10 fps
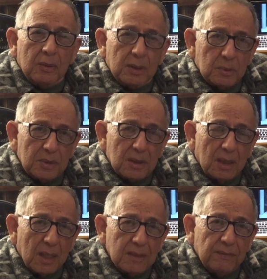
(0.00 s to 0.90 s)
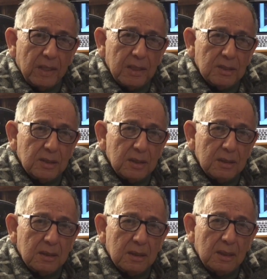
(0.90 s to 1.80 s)
this was a classified
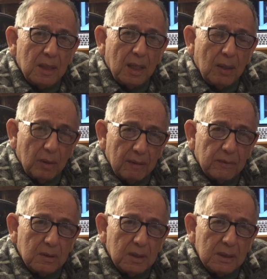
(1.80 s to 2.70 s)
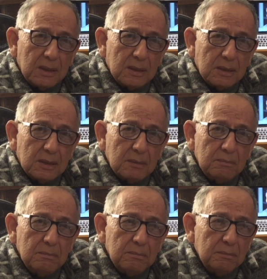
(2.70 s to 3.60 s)
incident. However, it's
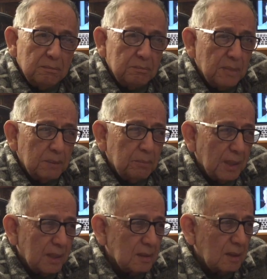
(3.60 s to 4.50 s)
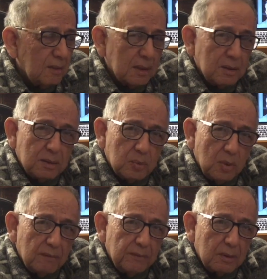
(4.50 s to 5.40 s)
been past, I think, the
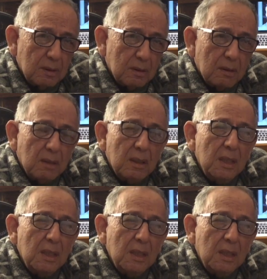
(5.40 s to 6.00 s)
12 year